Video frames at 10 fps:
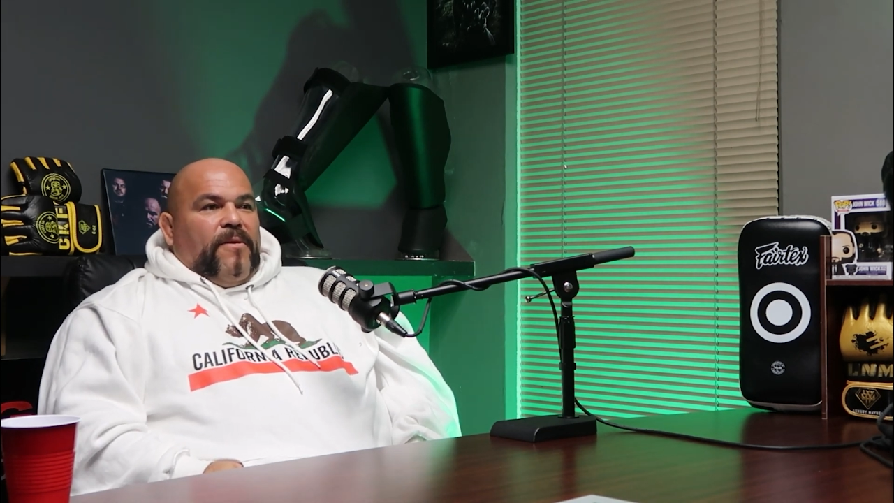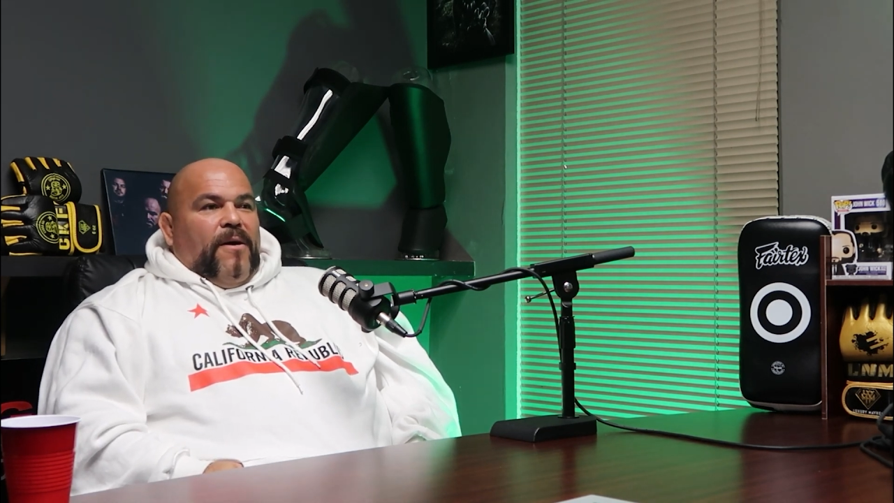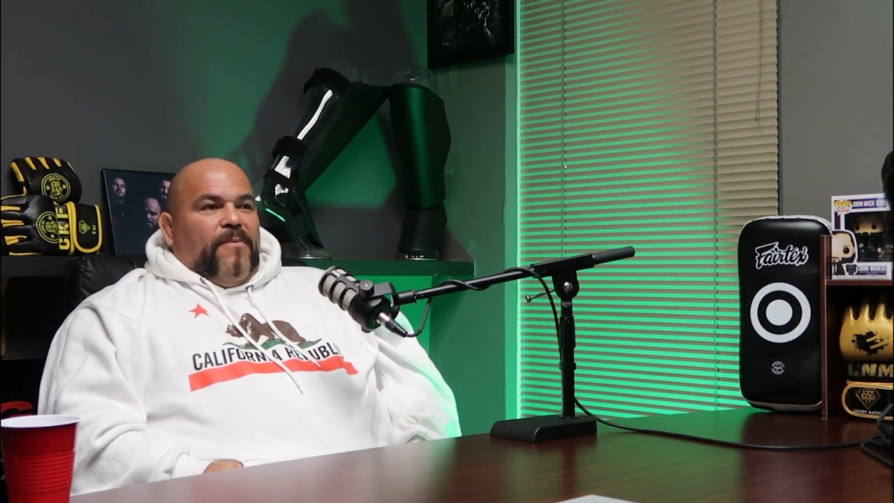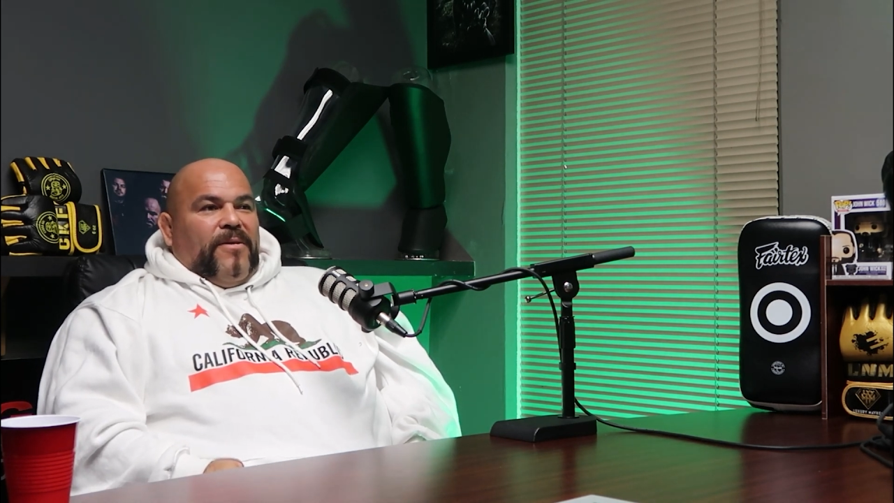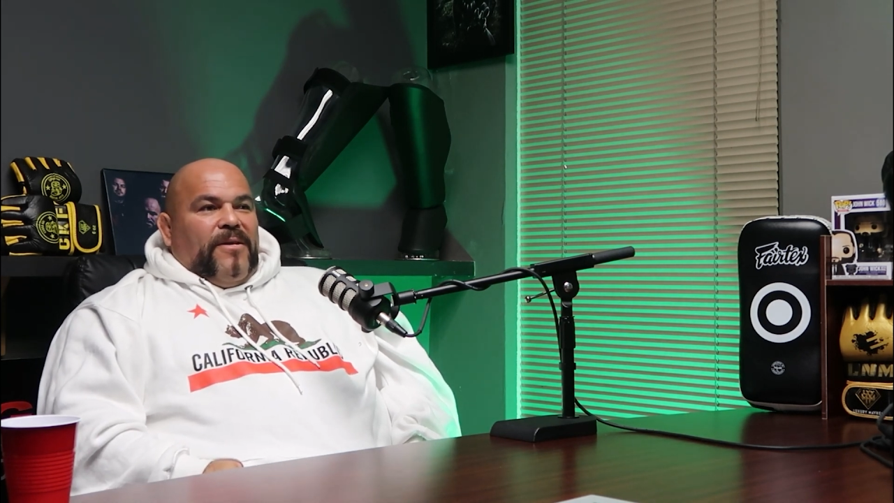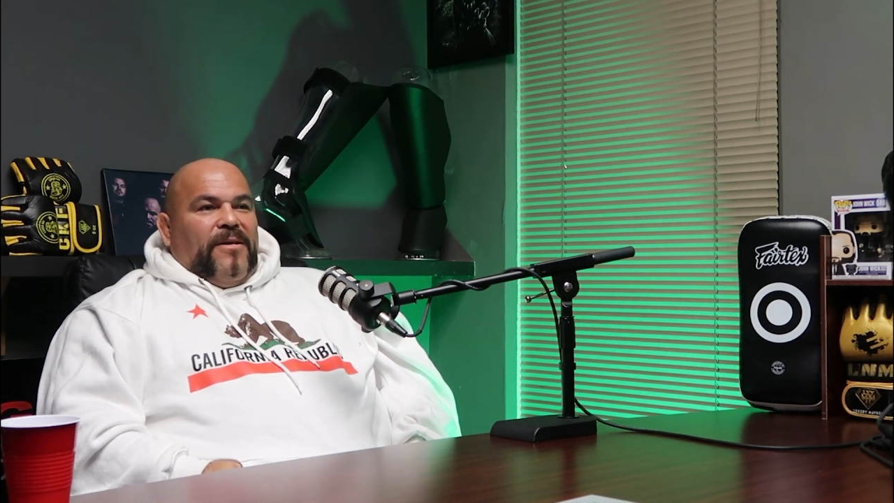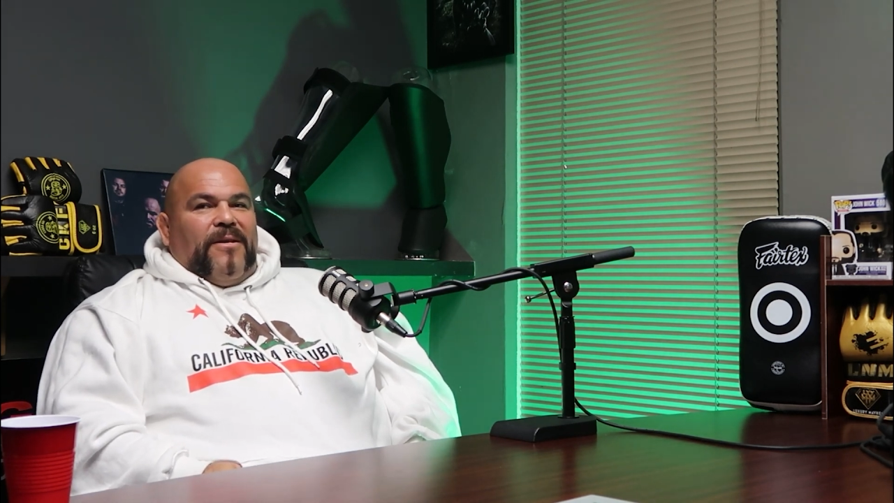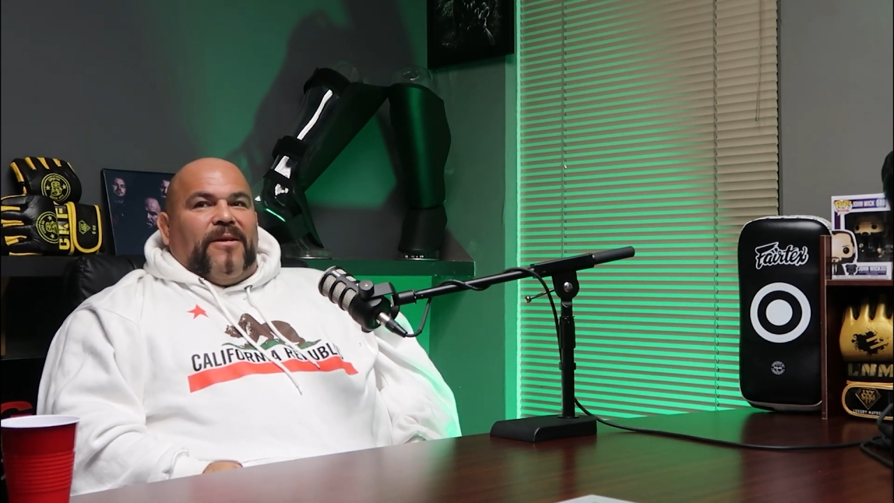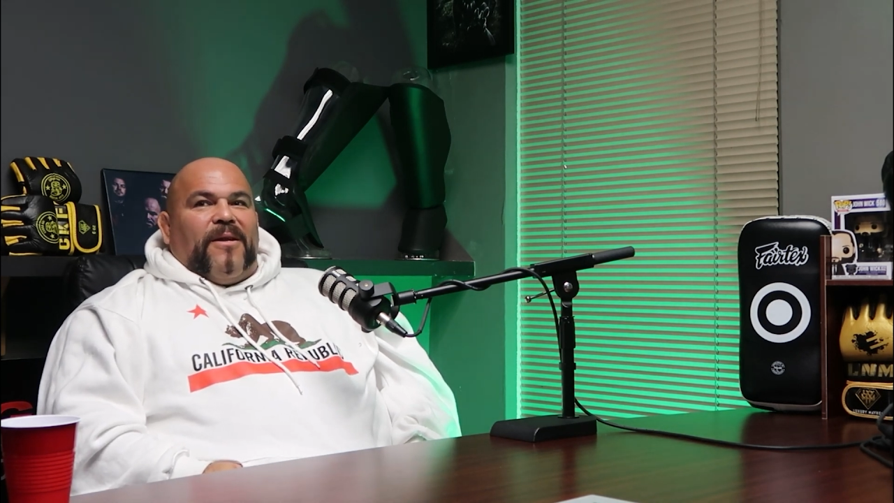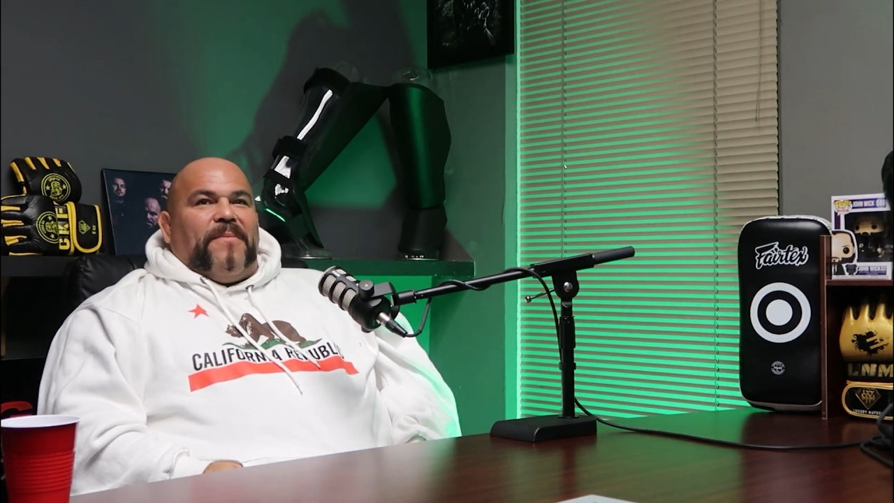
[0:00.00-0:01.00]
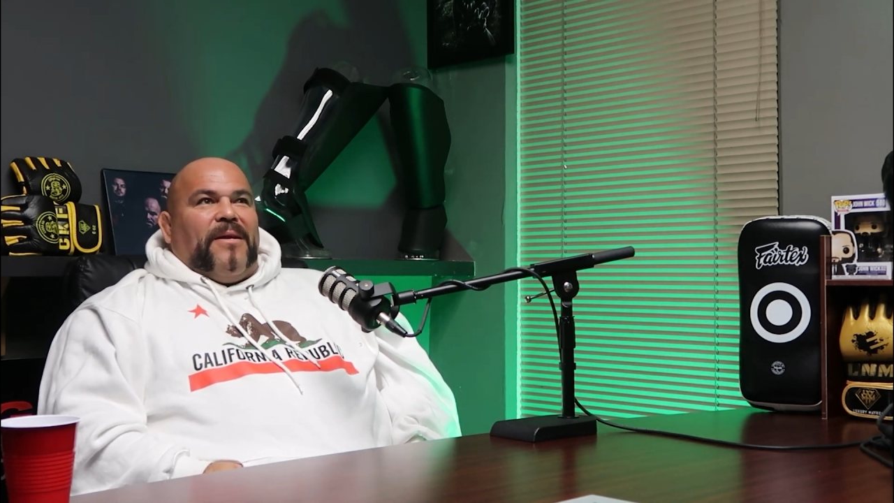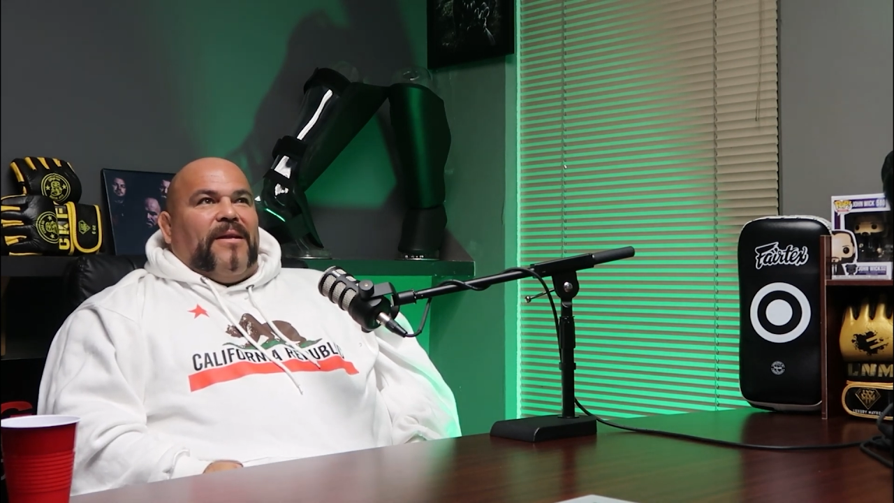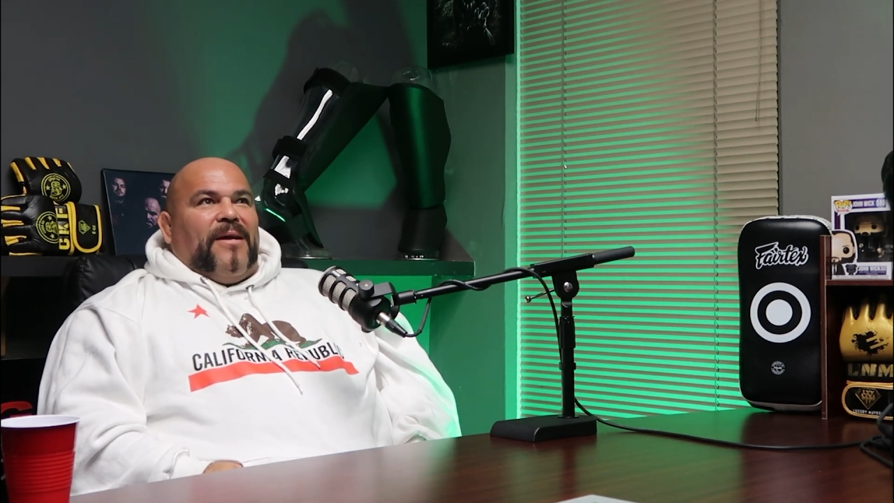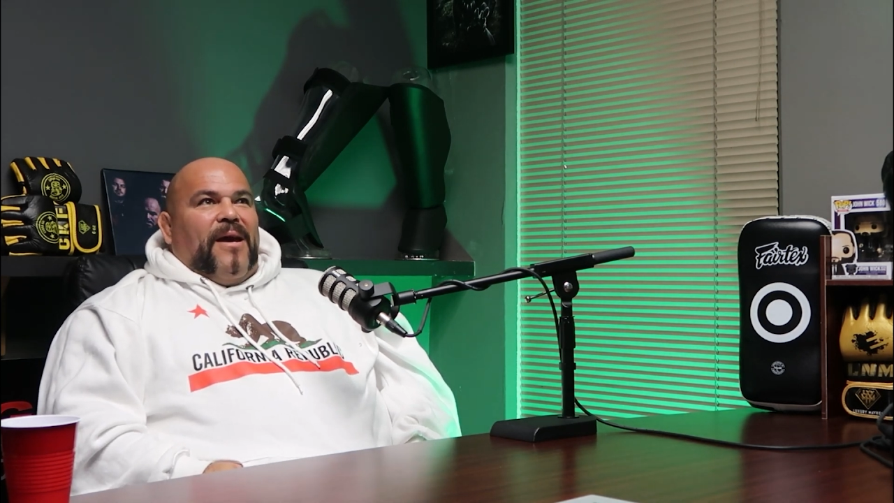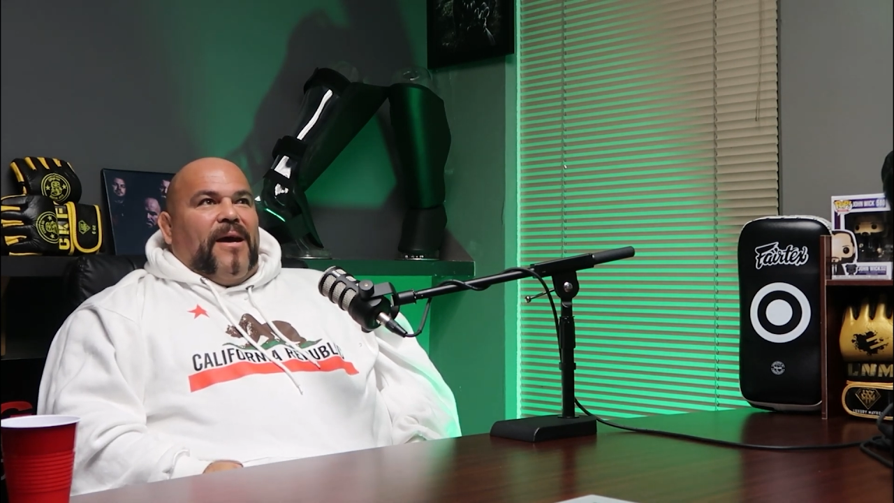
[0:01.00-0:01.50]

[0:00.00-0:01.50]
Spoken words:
long run. You know what I mean?